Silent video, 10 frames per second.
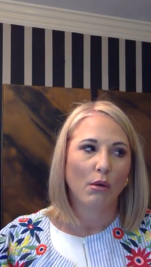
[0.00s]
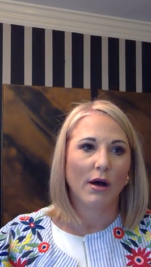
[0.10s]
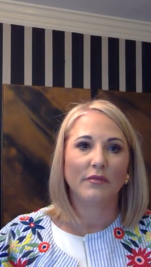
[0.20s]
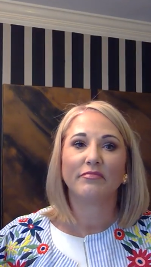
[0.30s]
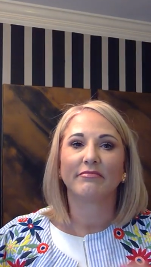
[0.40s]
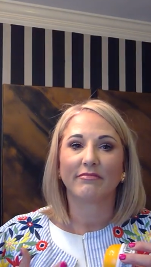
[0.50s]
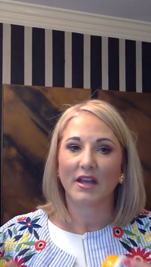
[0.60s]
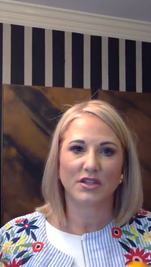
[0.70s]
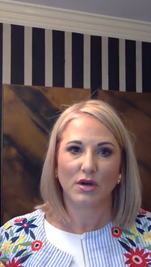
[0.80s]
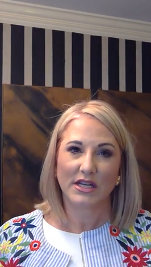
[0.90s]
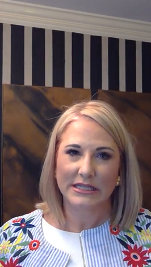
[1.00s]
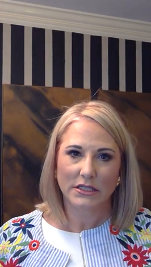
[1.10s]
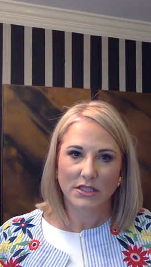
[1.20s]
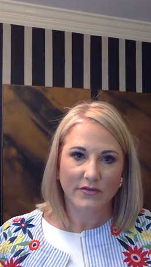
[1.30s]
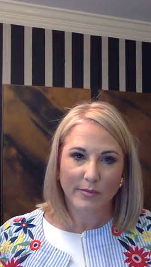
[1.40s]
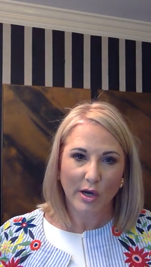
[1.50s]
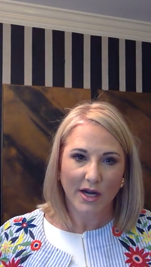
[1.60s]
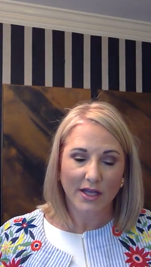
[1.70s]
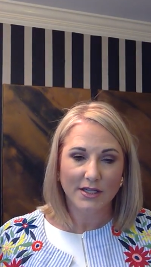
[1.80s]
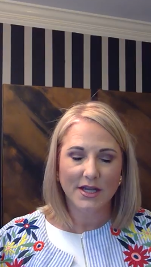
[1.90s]
Well, so I just never bought
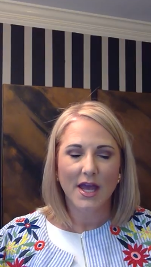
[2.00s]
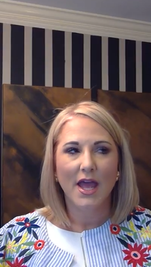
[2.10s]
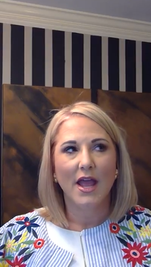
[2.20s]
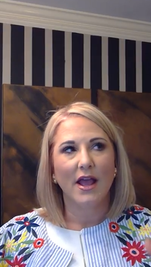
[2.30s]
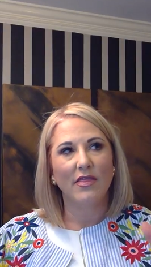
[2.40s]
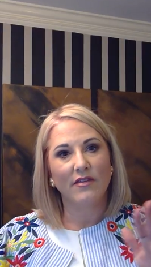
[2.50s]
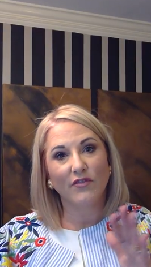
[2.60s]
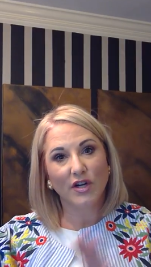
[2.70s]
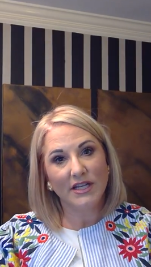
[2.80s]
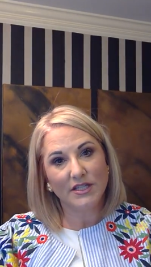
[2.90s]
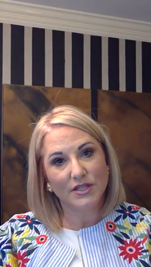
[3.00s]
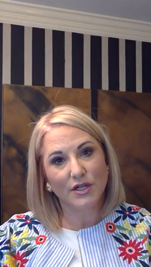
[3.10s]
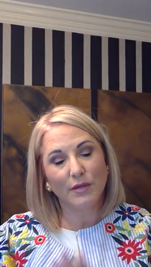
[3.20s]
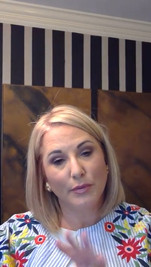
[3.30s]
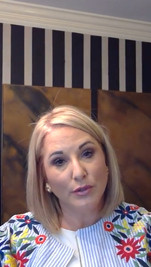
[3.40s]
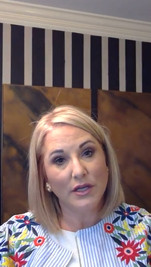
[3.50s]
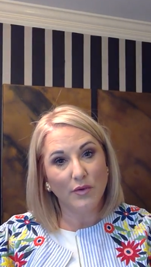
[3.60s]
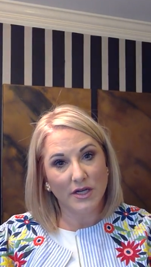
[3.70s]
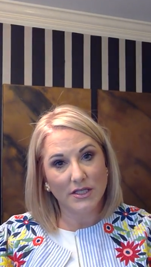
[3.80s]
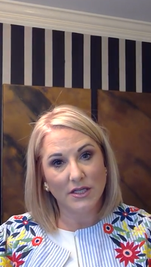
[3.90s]
it. And then for Easter, Pookie
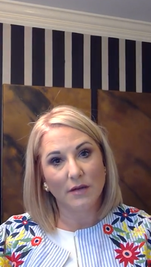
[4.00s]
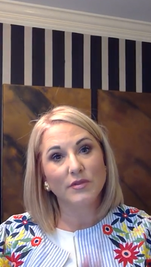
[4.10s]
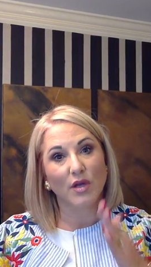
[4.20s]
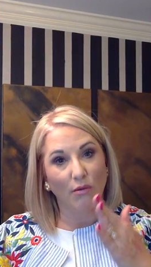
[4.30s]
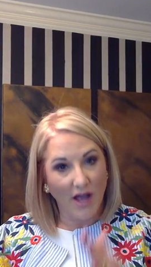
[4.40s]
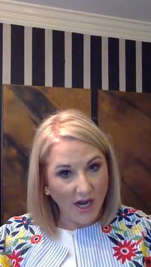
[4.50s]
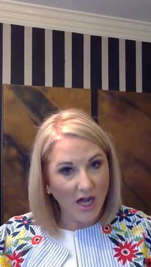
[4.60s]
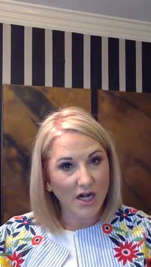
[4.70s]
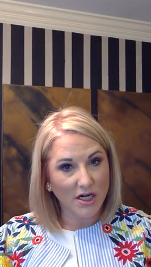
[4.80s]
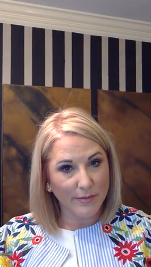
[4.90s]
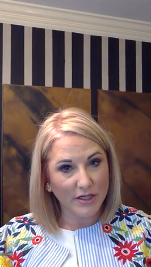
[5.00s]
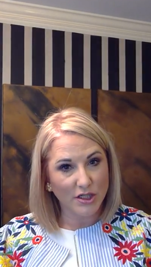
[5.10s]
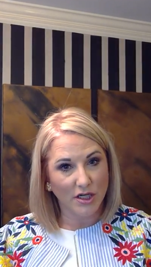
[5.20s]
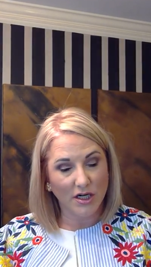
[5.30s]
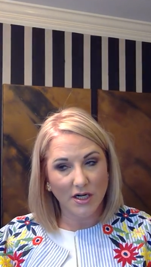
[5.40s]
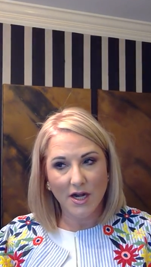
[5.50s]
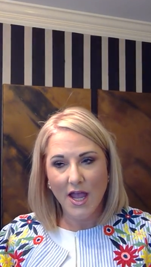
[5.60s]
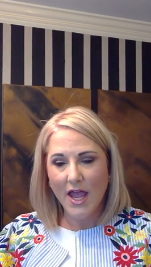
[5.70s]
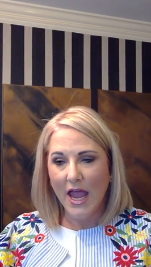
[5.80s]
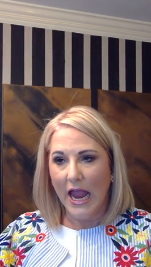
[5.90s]
wanted some, so I got her a big jar,
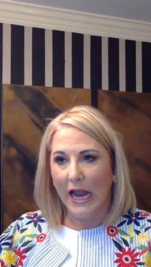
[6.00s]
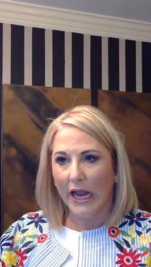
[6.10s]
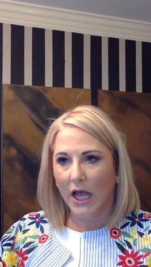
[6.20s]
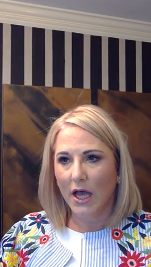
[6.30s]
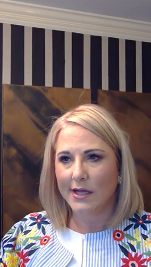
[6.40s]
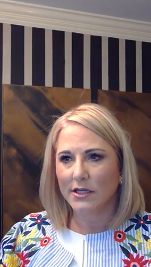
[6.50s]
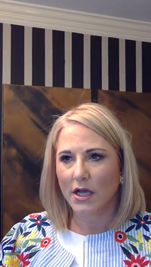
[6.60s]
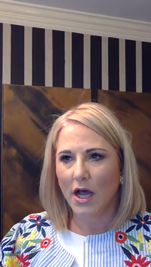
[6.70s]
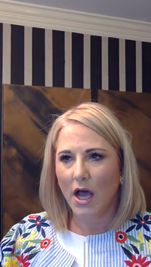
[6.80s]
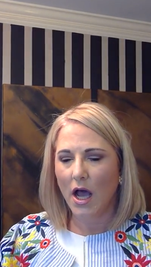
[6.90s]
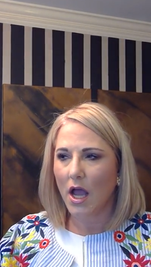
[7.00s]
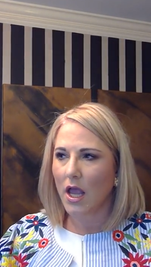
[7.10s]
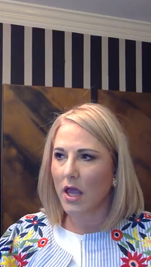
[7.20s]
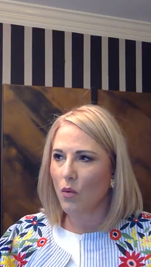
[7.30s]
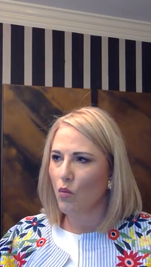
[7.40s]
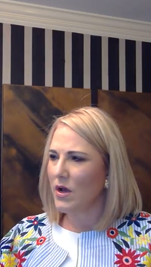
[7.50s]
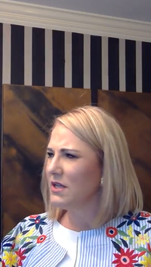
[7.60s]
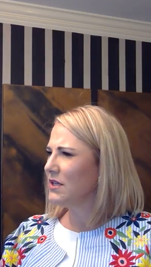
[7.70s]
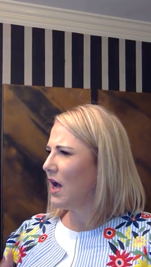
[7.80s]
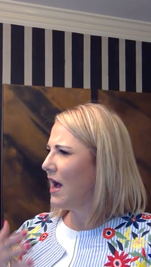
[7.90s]
and it
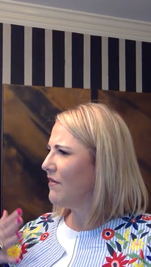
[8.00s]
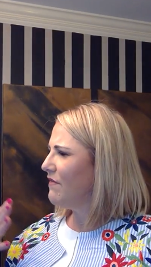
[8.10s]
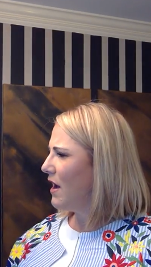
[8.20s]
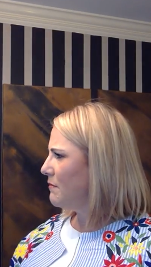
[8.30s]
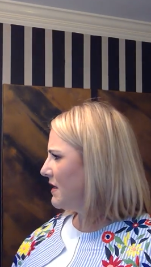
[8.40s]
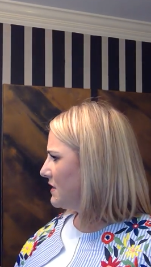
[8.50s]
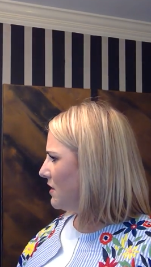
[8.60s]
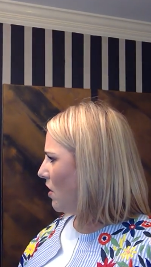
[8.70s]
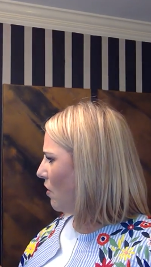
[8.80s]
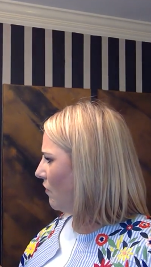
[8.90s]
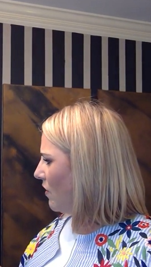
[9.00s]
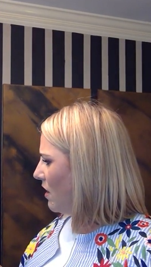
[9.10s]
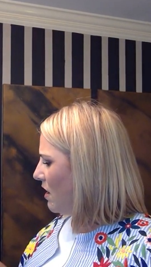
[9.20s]
was, I found myself